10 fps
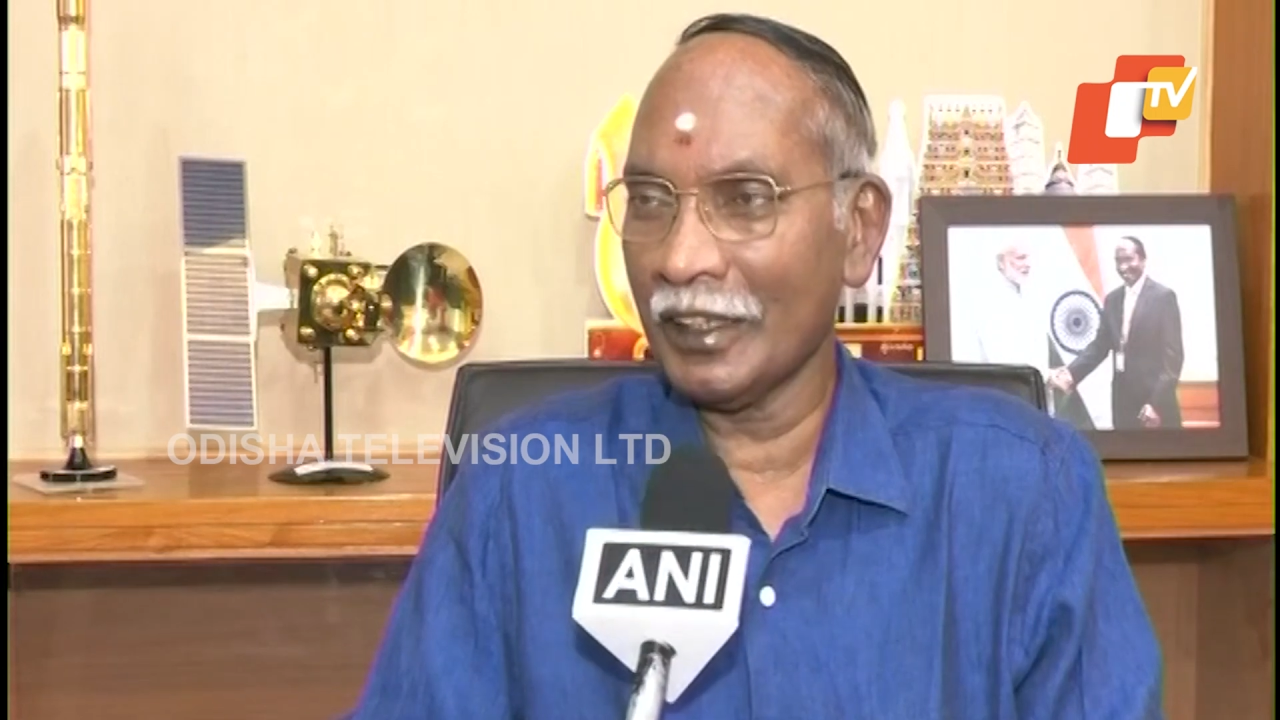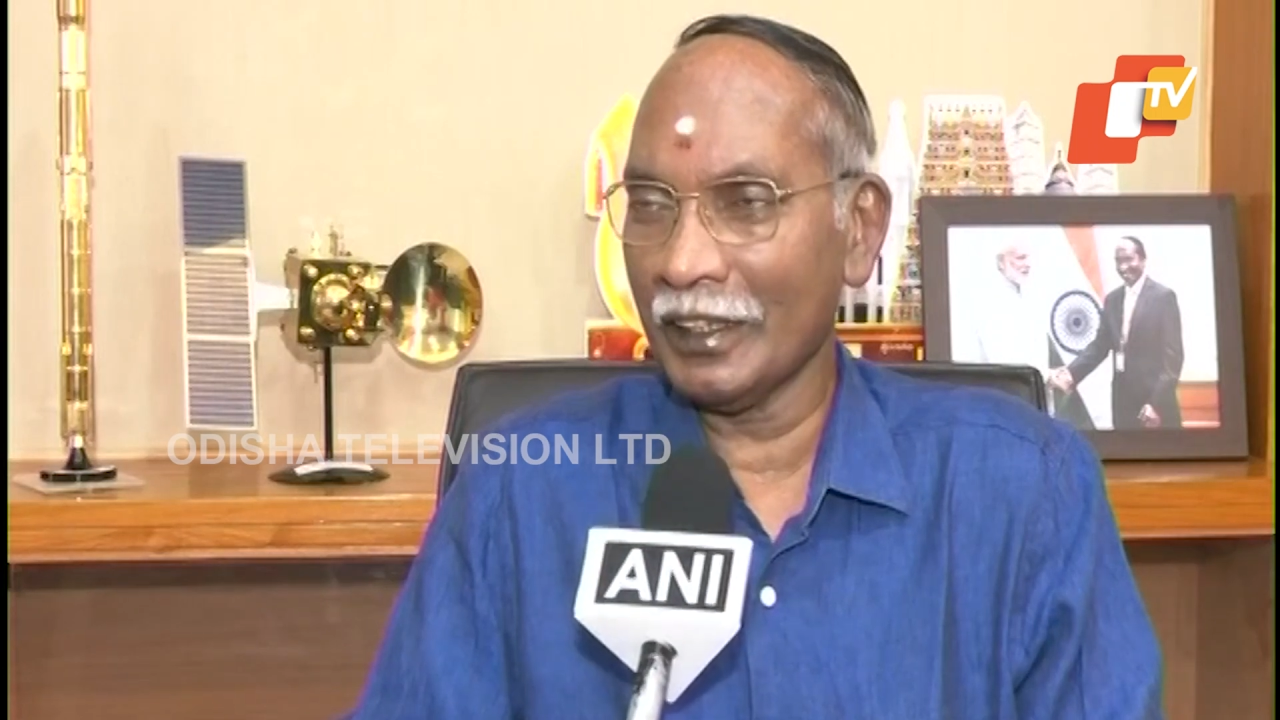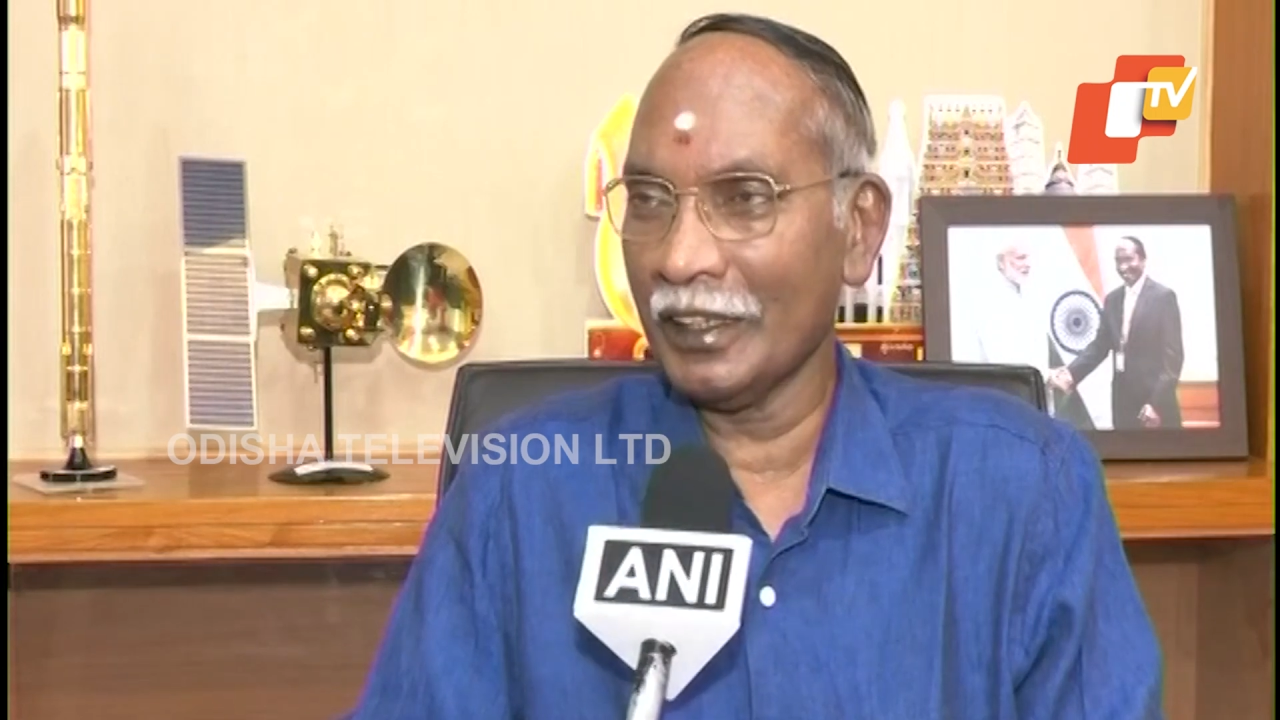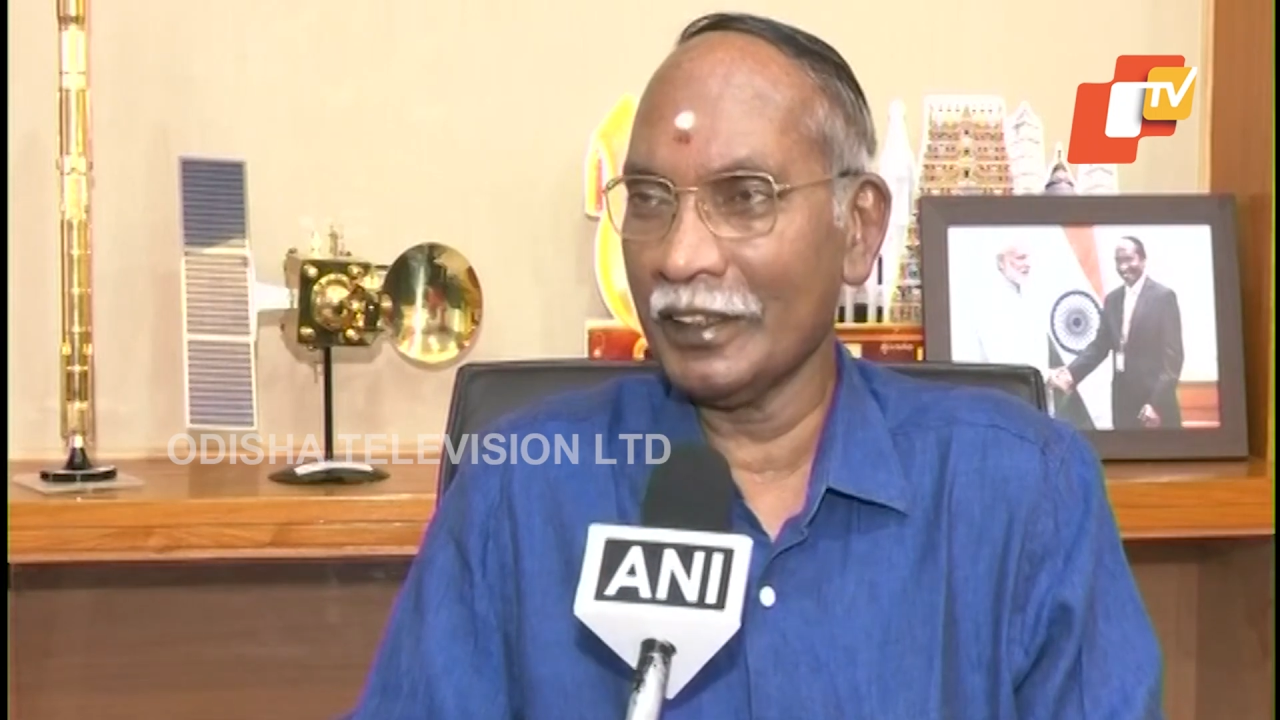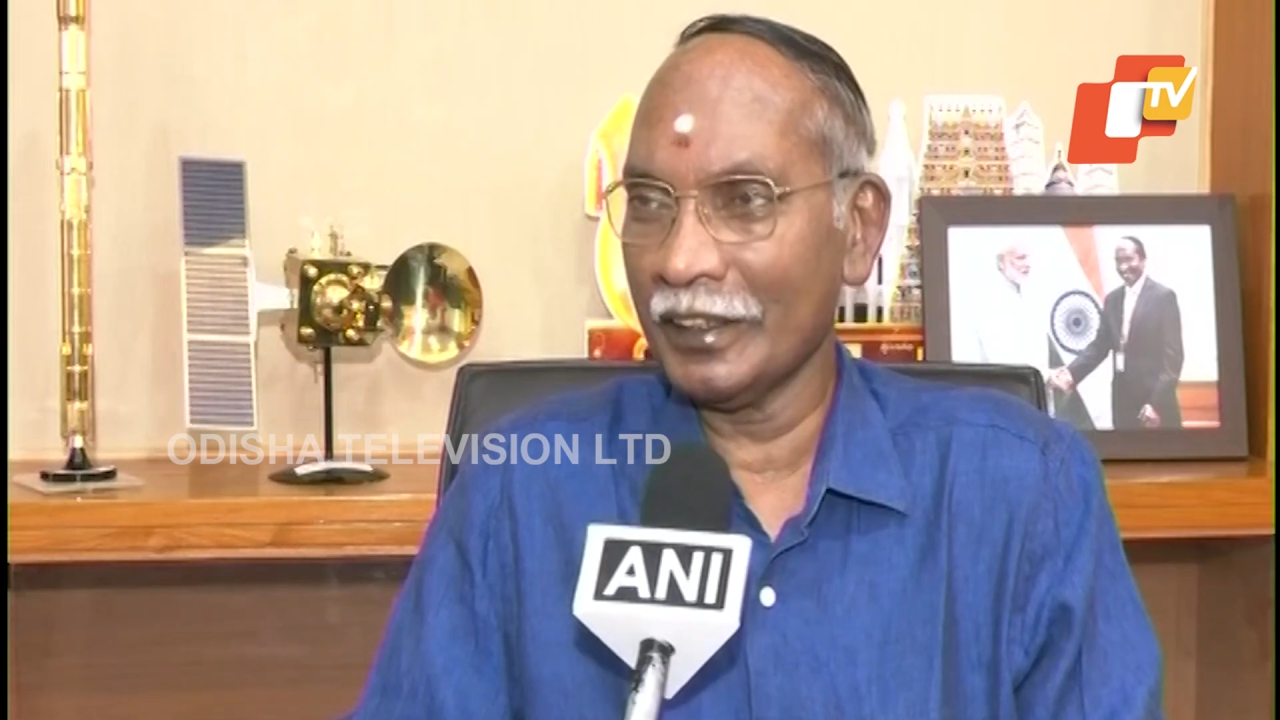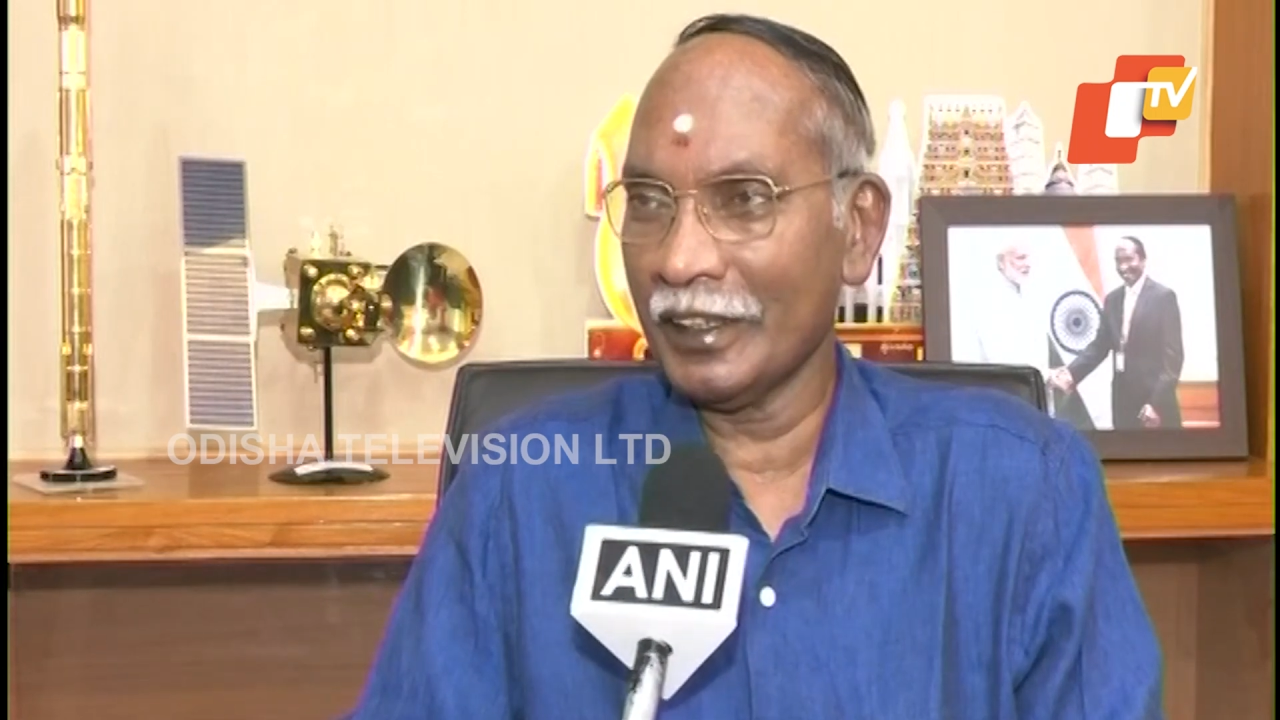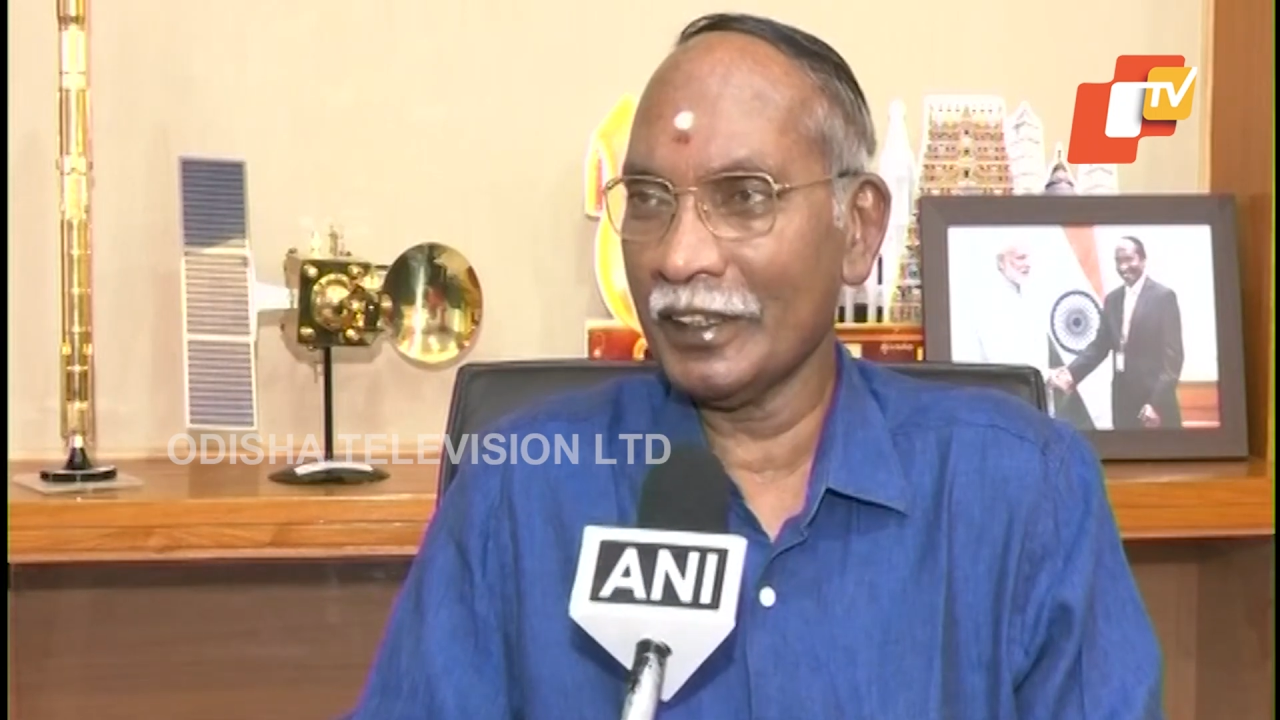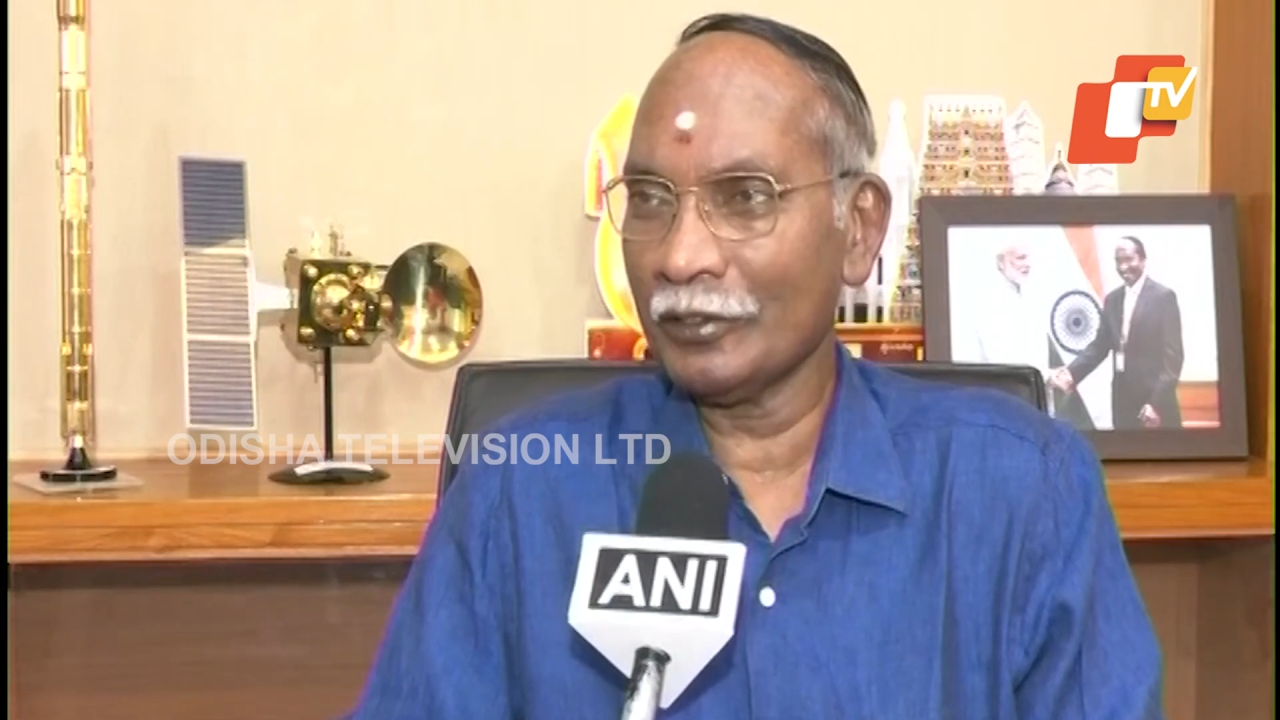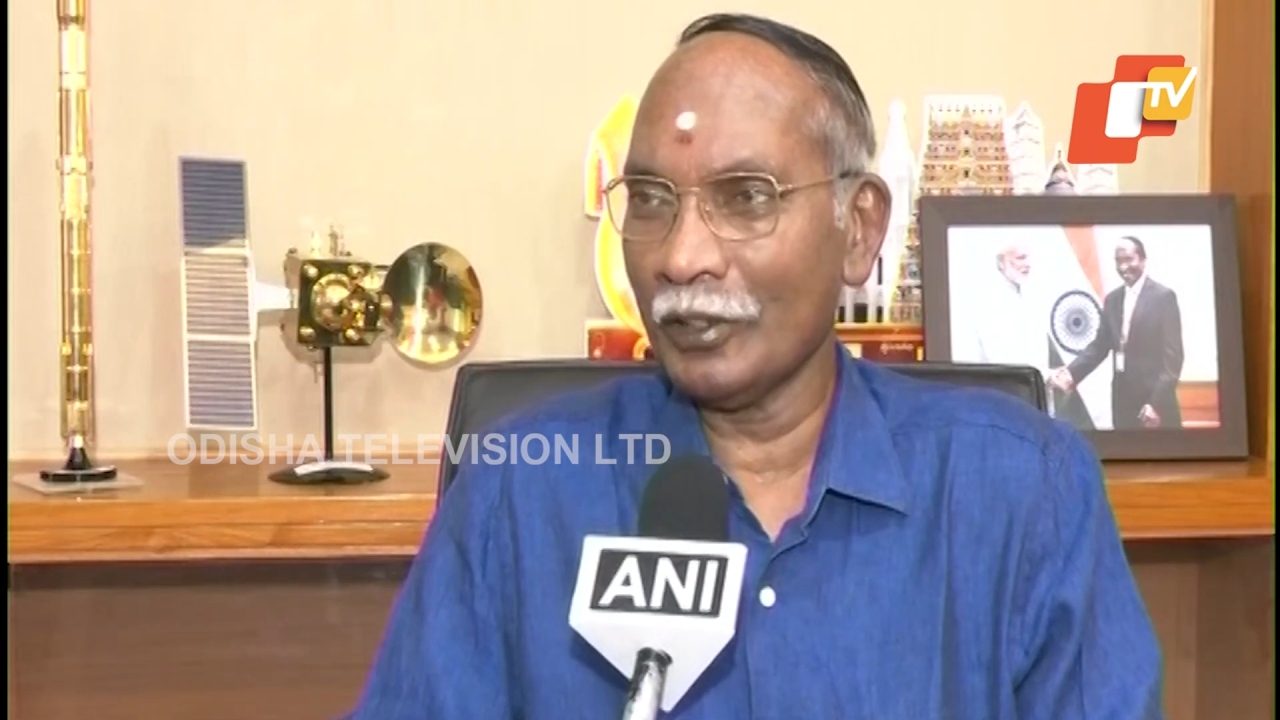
technical details.